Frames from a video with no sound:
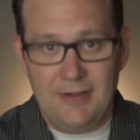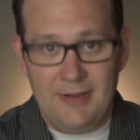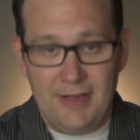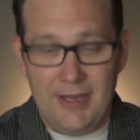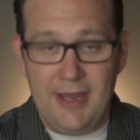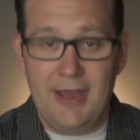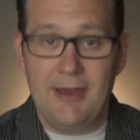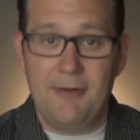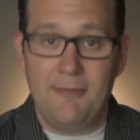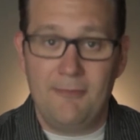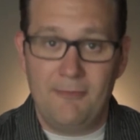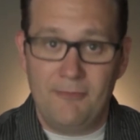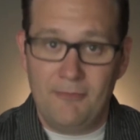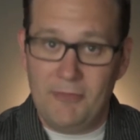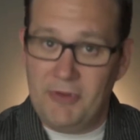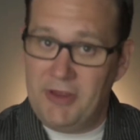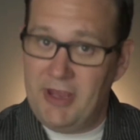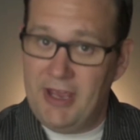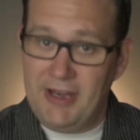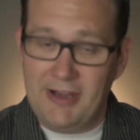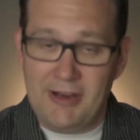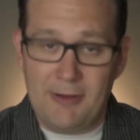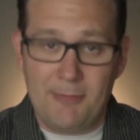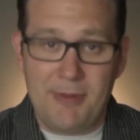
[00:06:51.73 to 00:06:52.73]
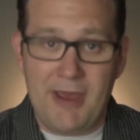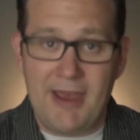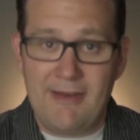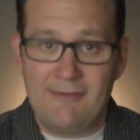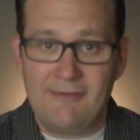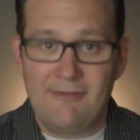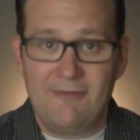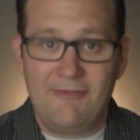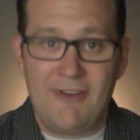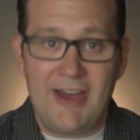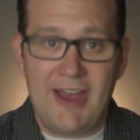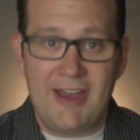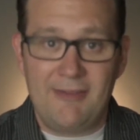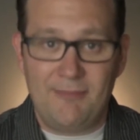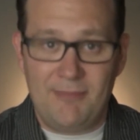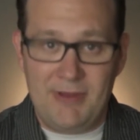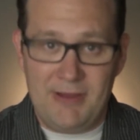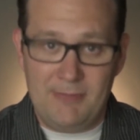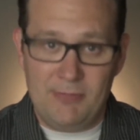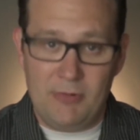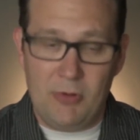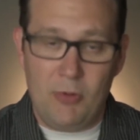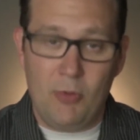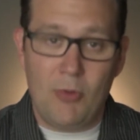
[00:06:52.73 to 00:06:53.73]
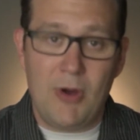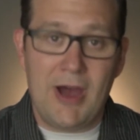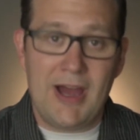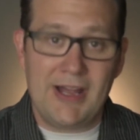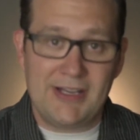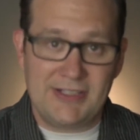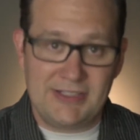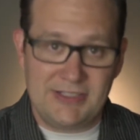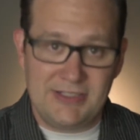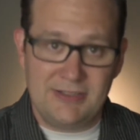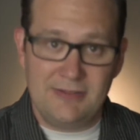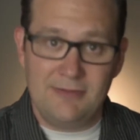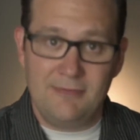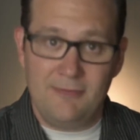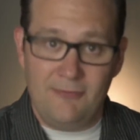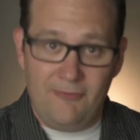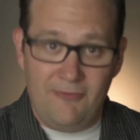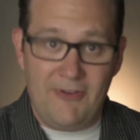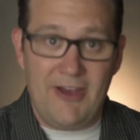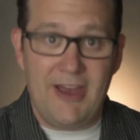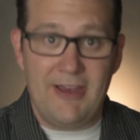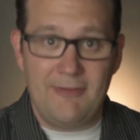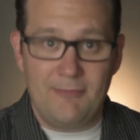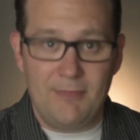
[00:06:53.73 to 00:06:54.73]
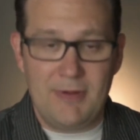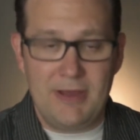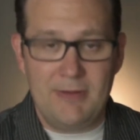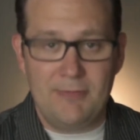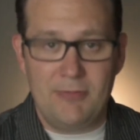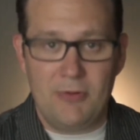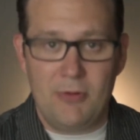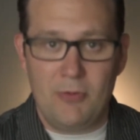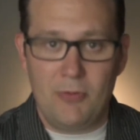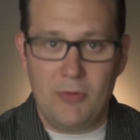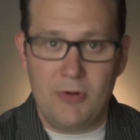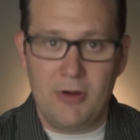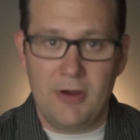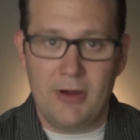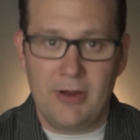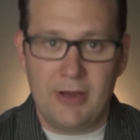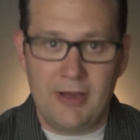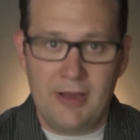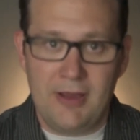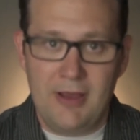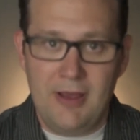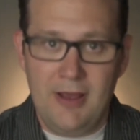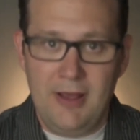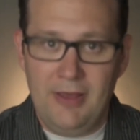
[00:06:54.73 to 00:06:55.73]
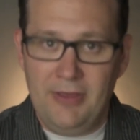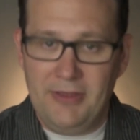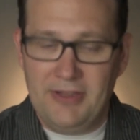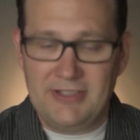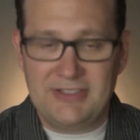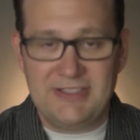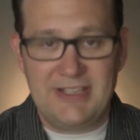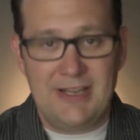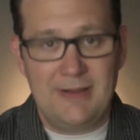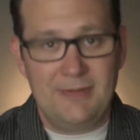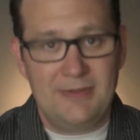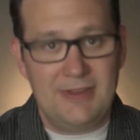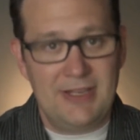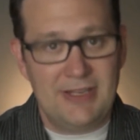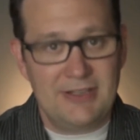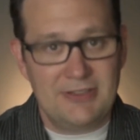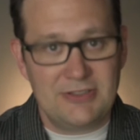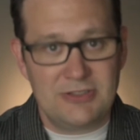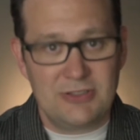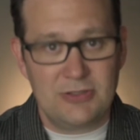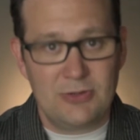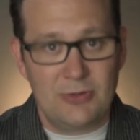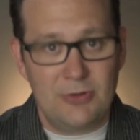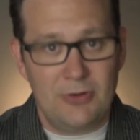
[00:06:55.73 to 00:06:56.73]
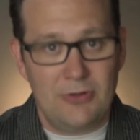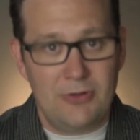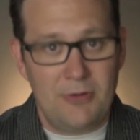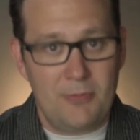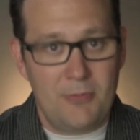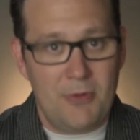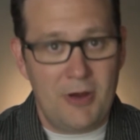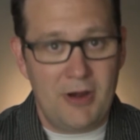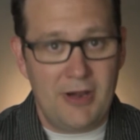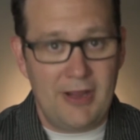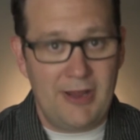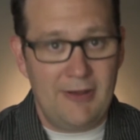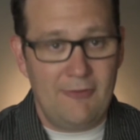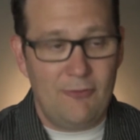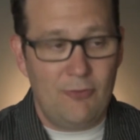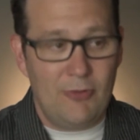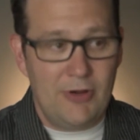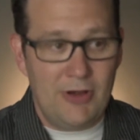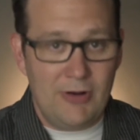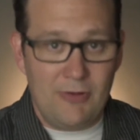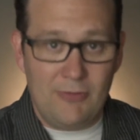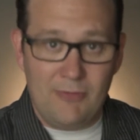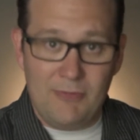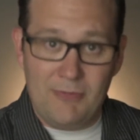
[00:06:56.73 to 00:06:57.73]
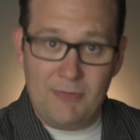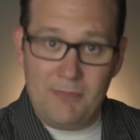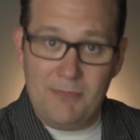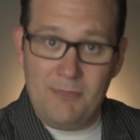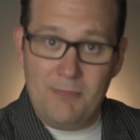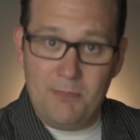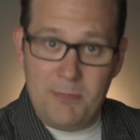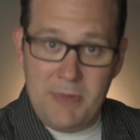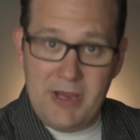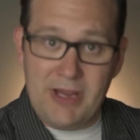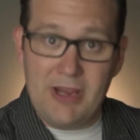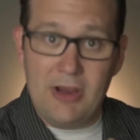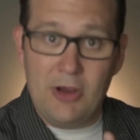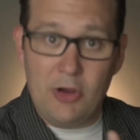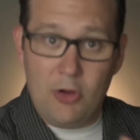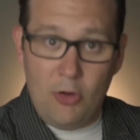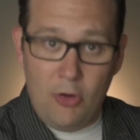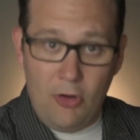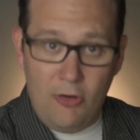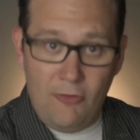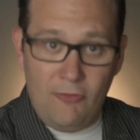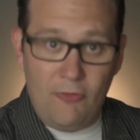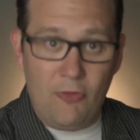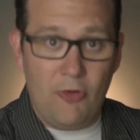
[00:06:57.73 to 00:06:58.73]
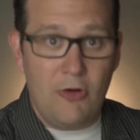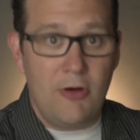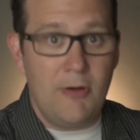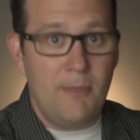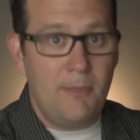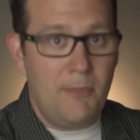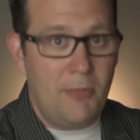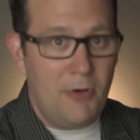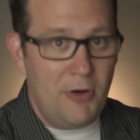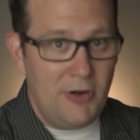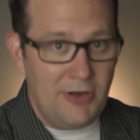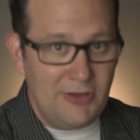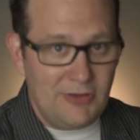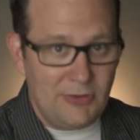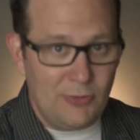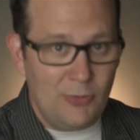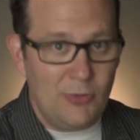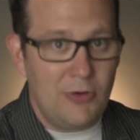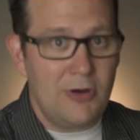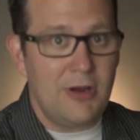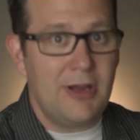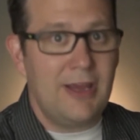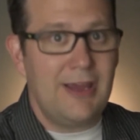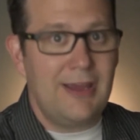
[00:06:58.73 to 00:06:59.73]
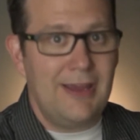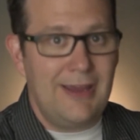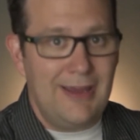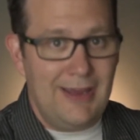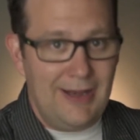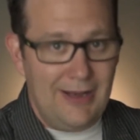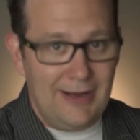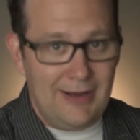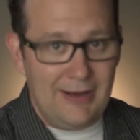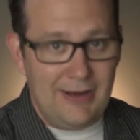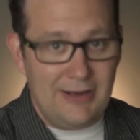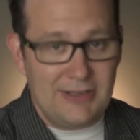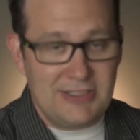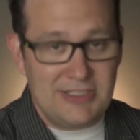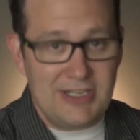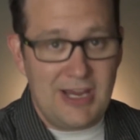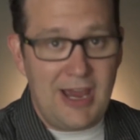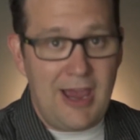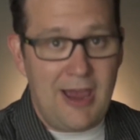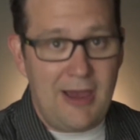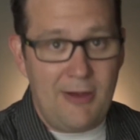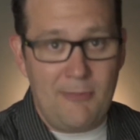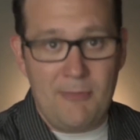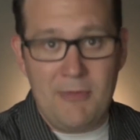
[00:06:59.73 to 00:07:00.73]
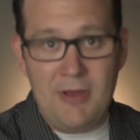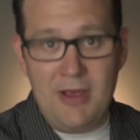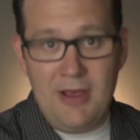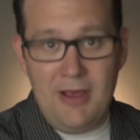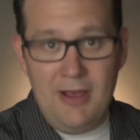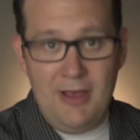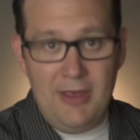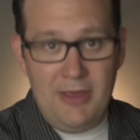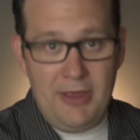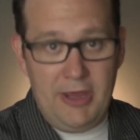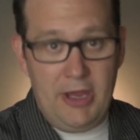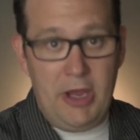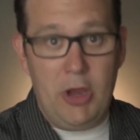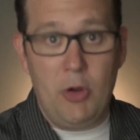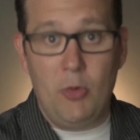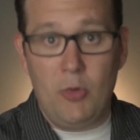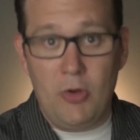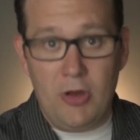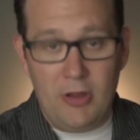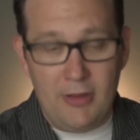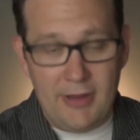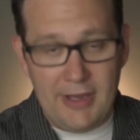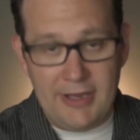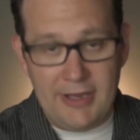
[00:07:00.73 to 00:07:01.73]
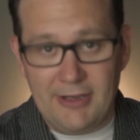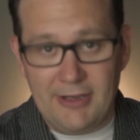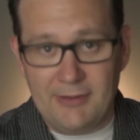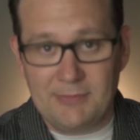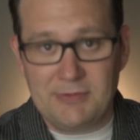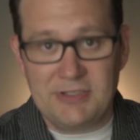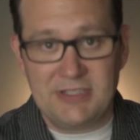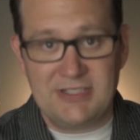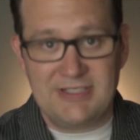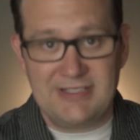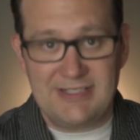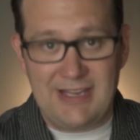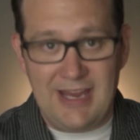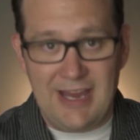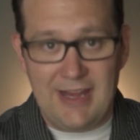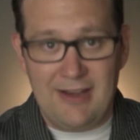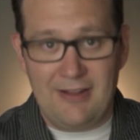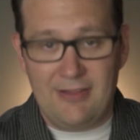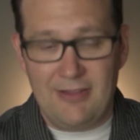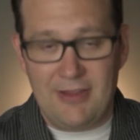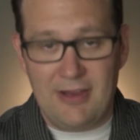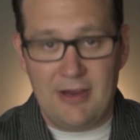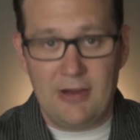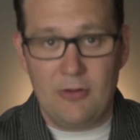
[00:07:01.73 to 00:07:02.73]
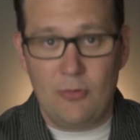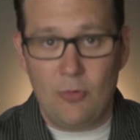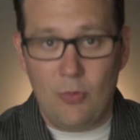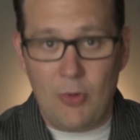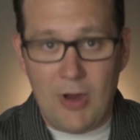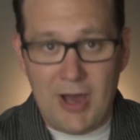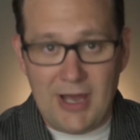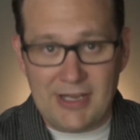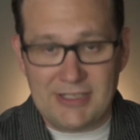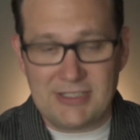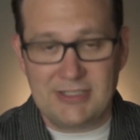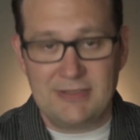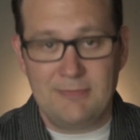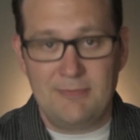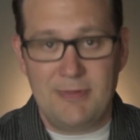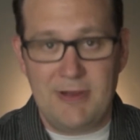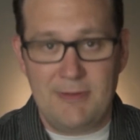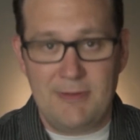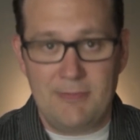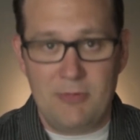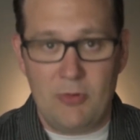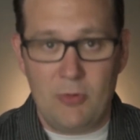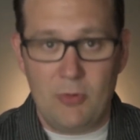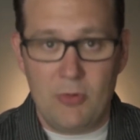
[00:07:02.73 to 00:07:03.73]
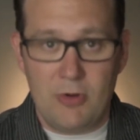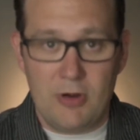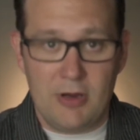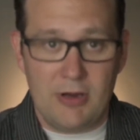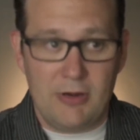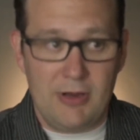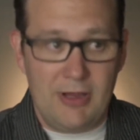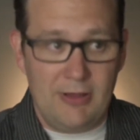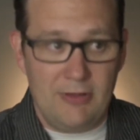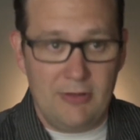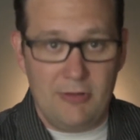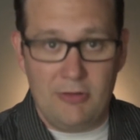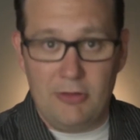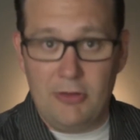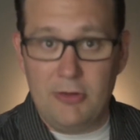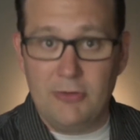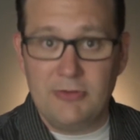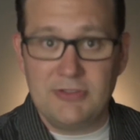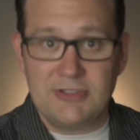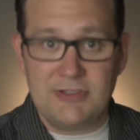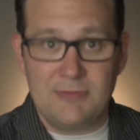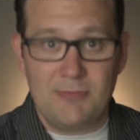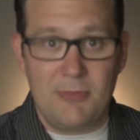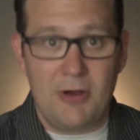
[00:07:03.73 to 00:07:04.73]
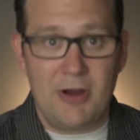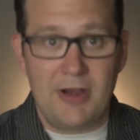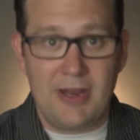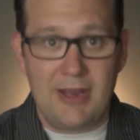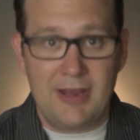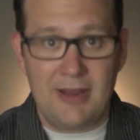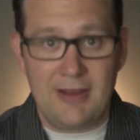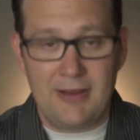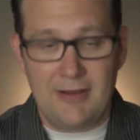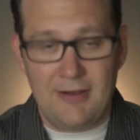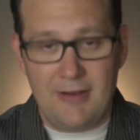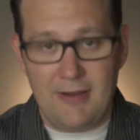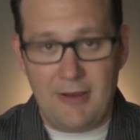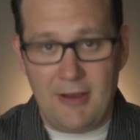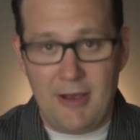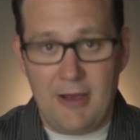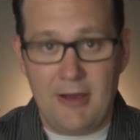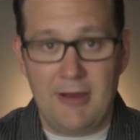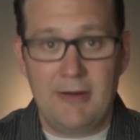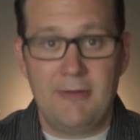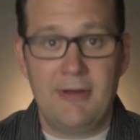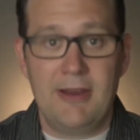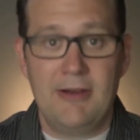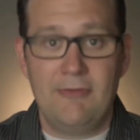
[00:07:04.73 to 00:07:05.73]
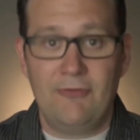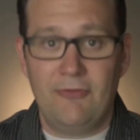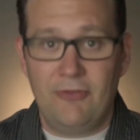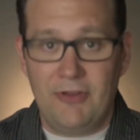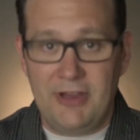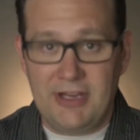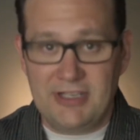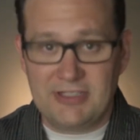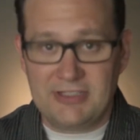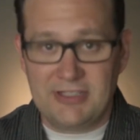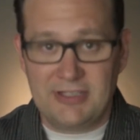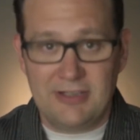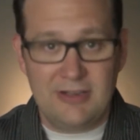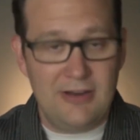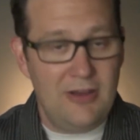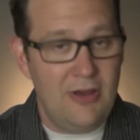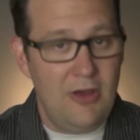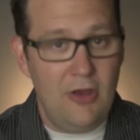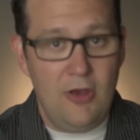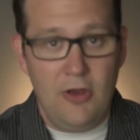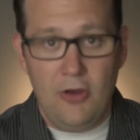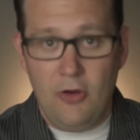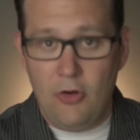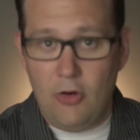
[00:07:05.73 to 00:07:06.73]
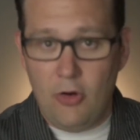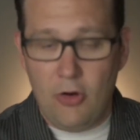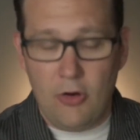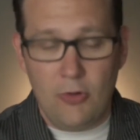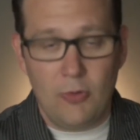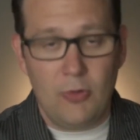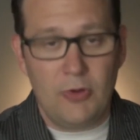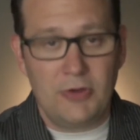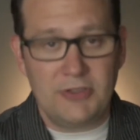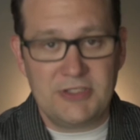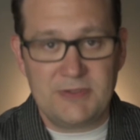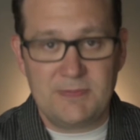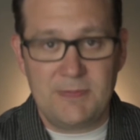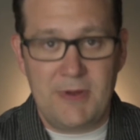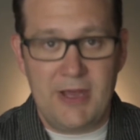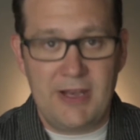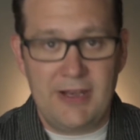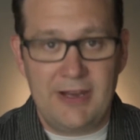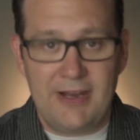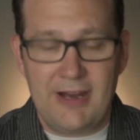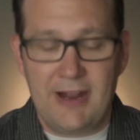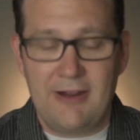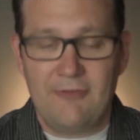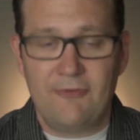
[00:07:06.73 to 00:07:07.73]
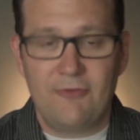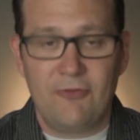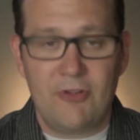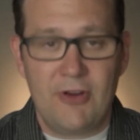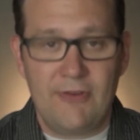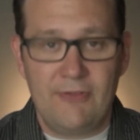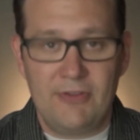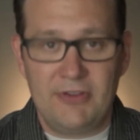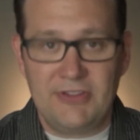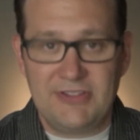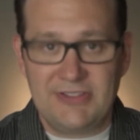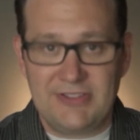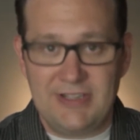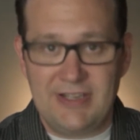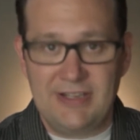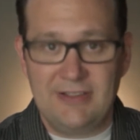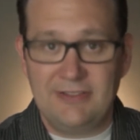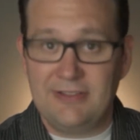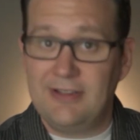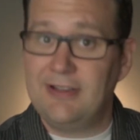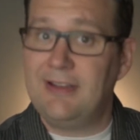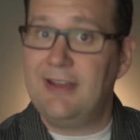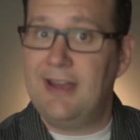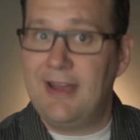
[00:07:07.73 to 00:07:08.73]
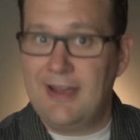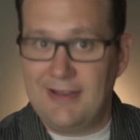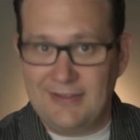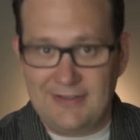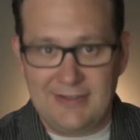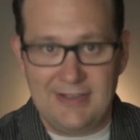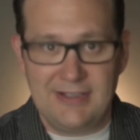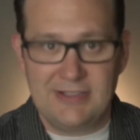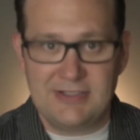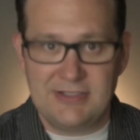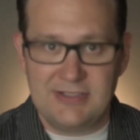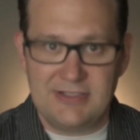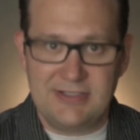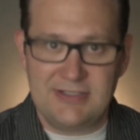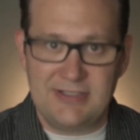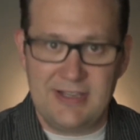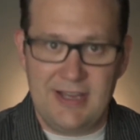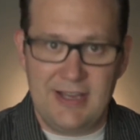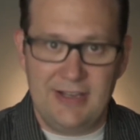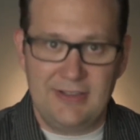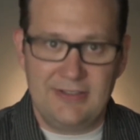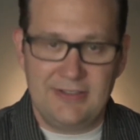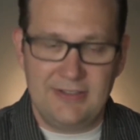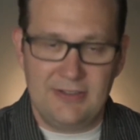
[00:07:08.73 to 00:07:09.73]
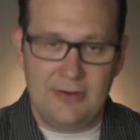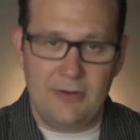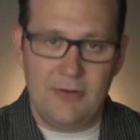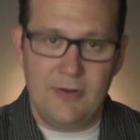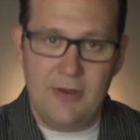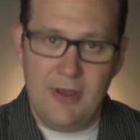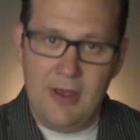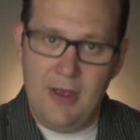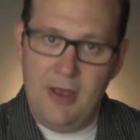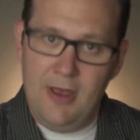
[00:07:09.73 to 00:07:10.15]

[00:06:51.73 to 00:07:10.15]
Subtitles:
Yeah, you end up having 5 people watch 5 people work. The same thing's true with the money. If we don't make a goal for it, put it to work, get it a job, it will up just standing there watching people work, either losing money, inflation, or we'll spend it on frivolous things like gas station snacks. So